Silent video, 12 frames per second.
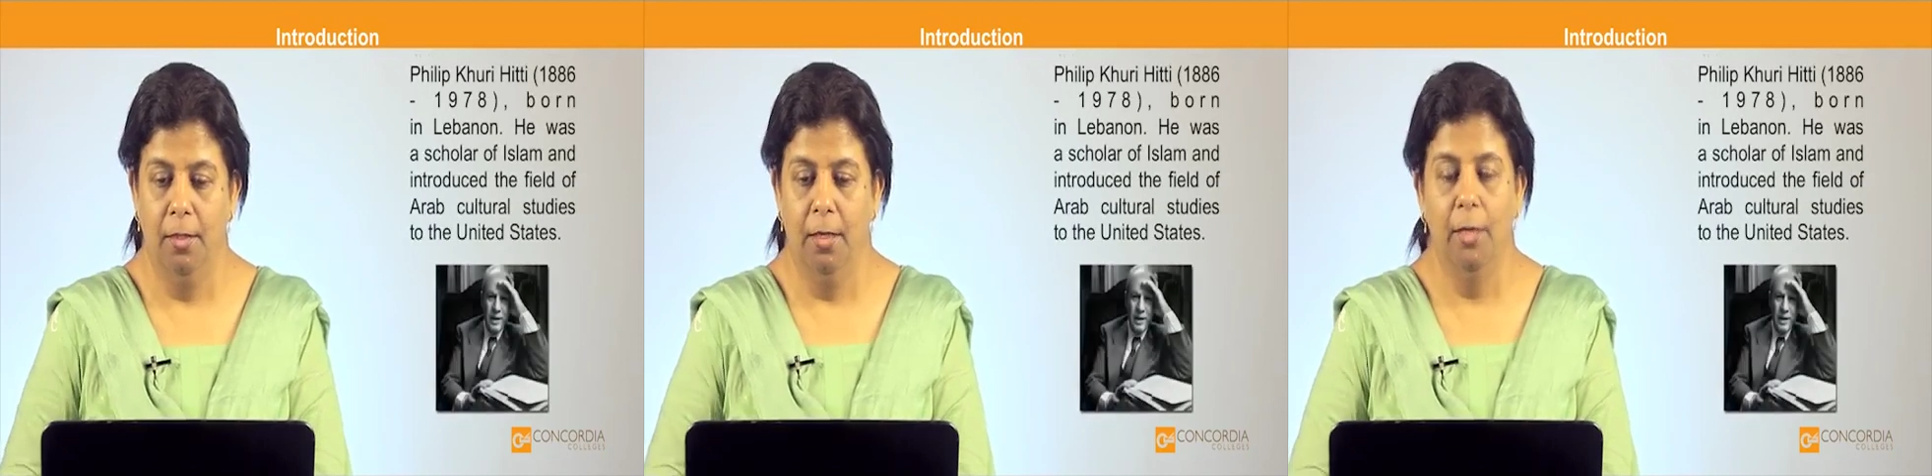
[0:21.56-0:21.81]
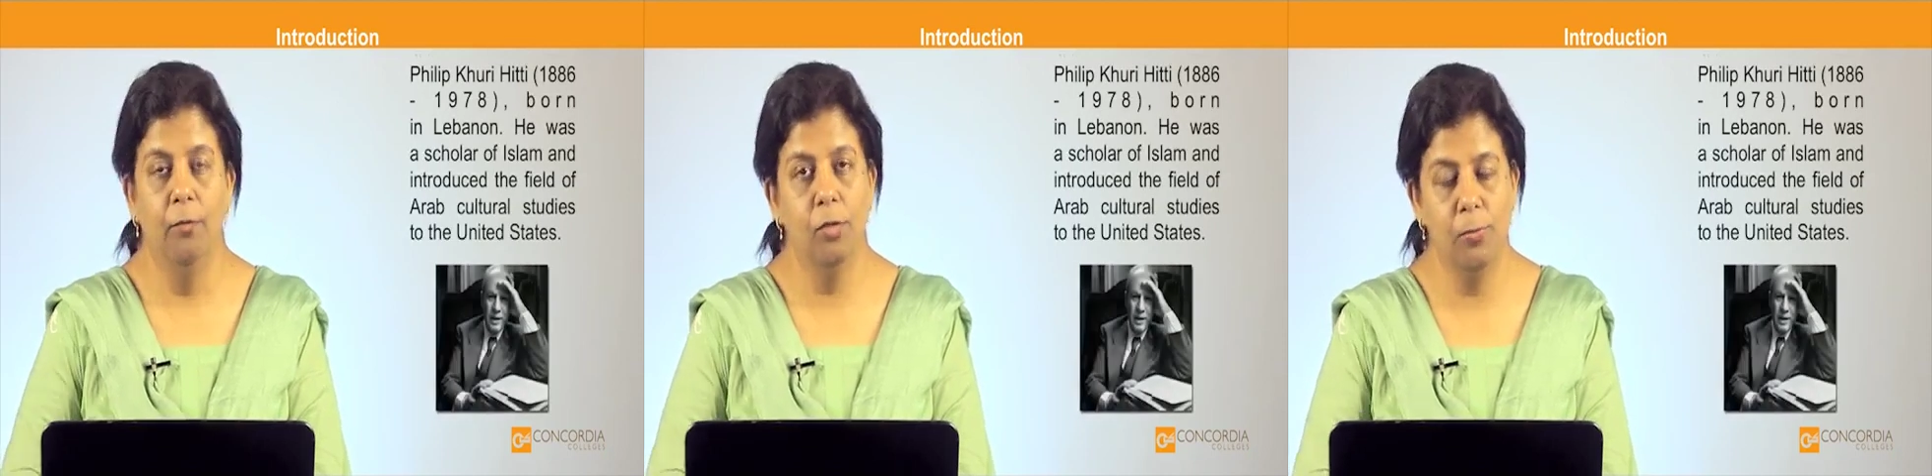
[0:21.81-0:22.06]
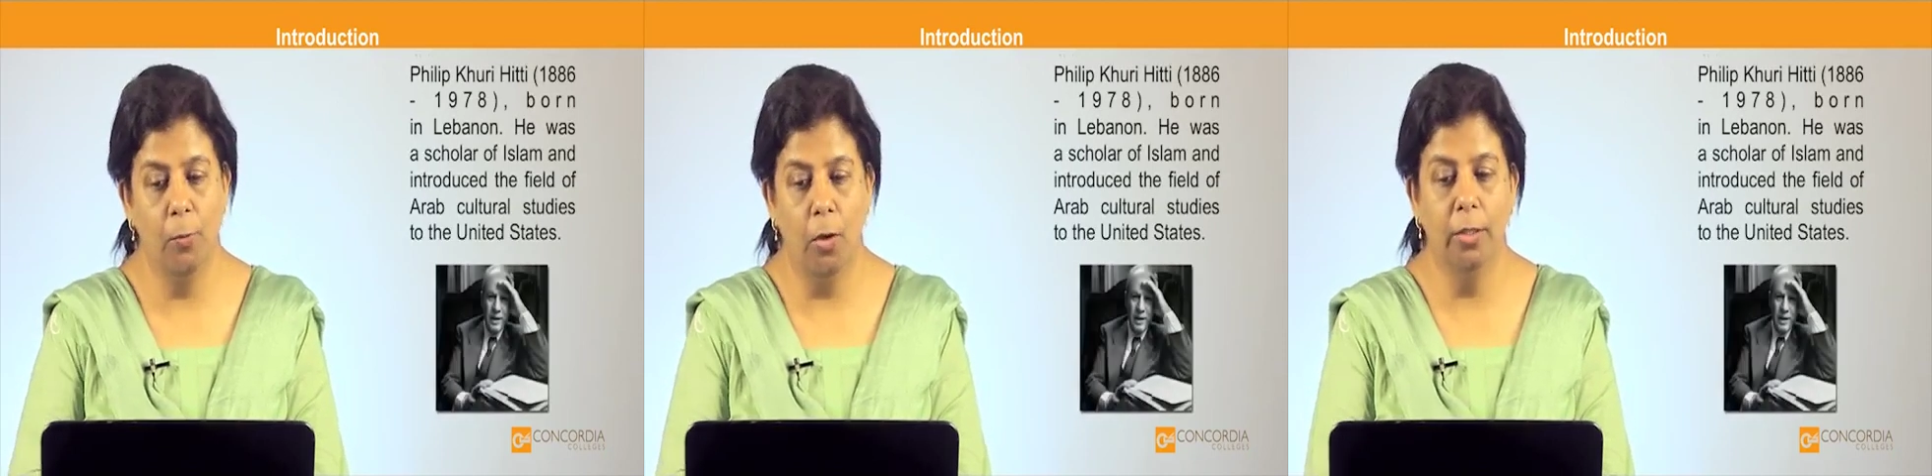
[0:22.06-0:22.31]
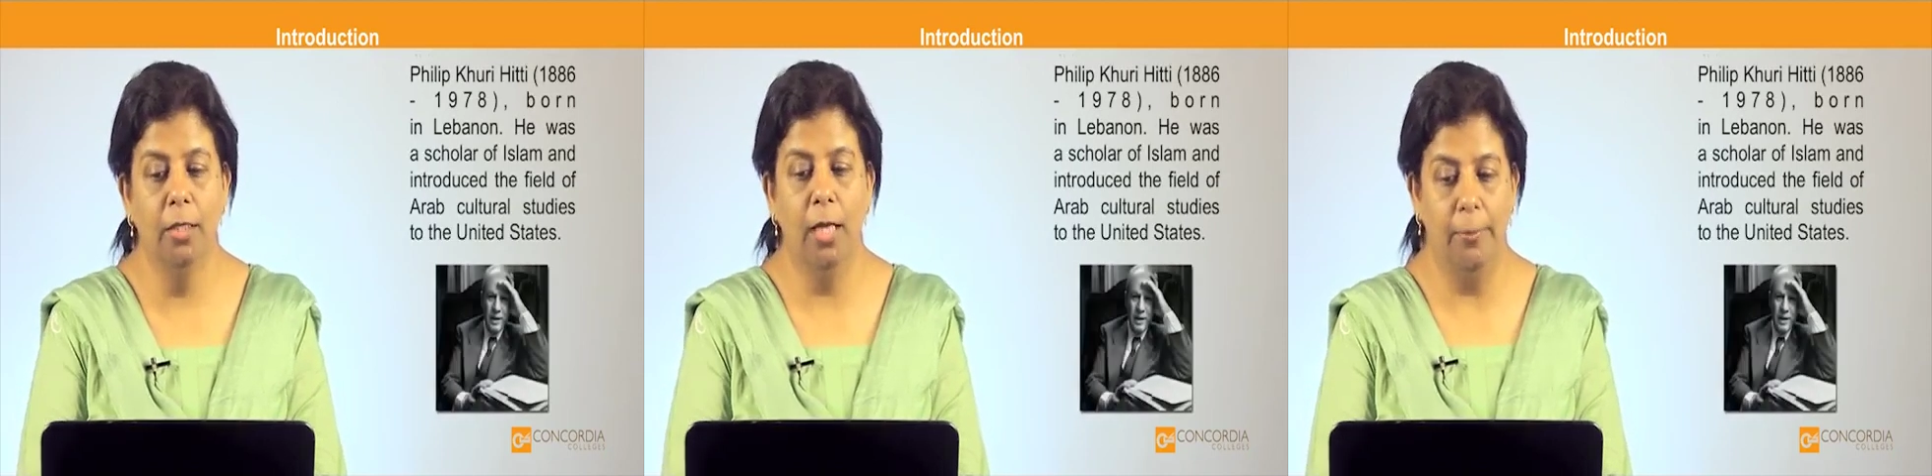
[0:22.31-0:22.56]
He was born
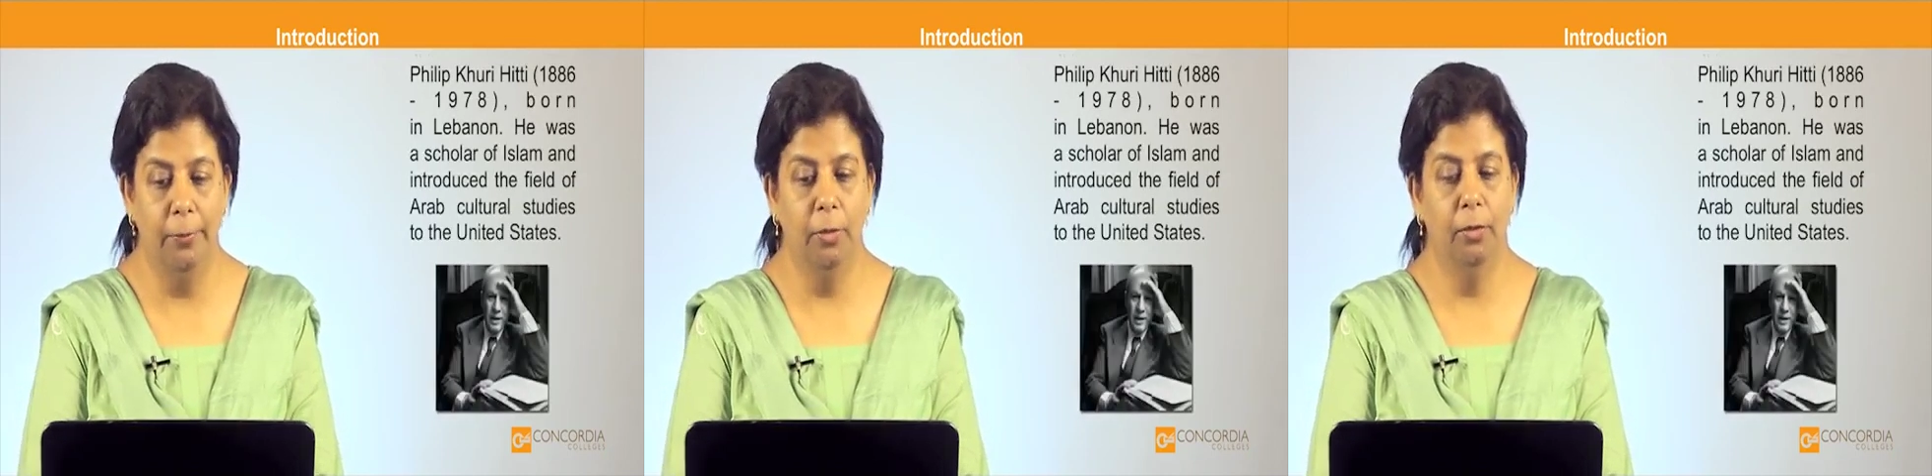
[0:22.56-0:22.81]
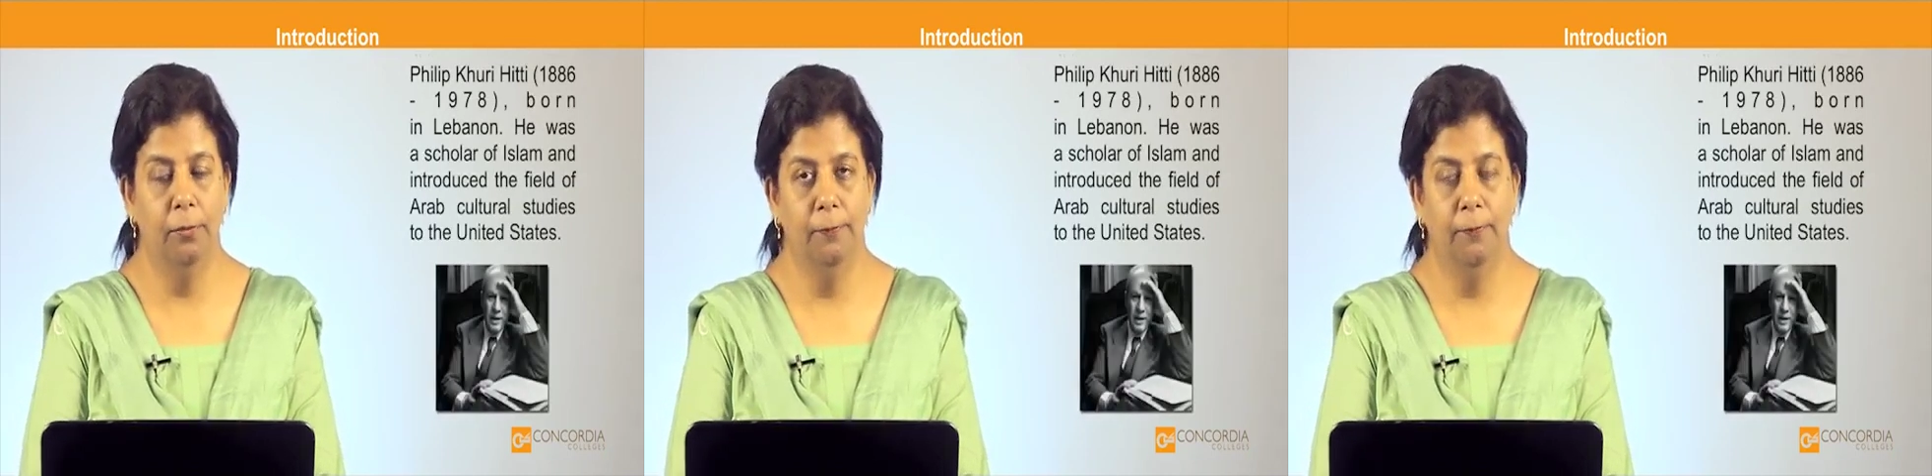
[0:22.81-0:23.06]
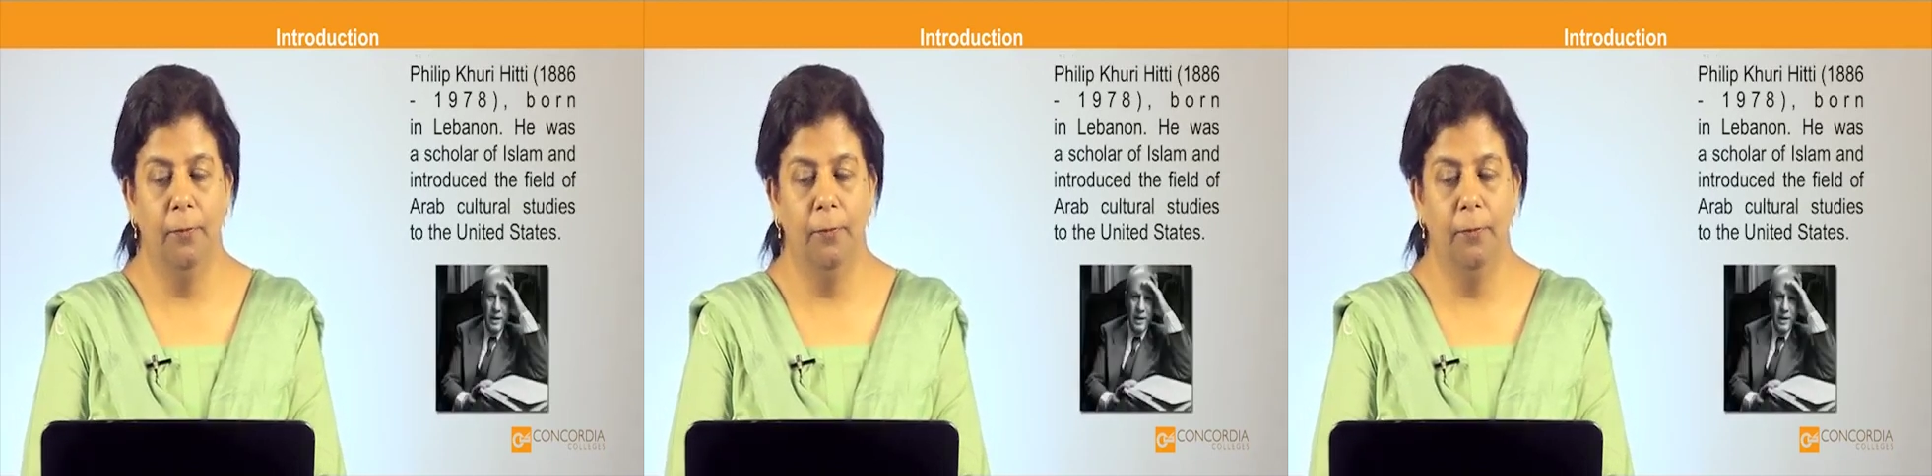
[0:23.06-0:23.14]
in Lebanon.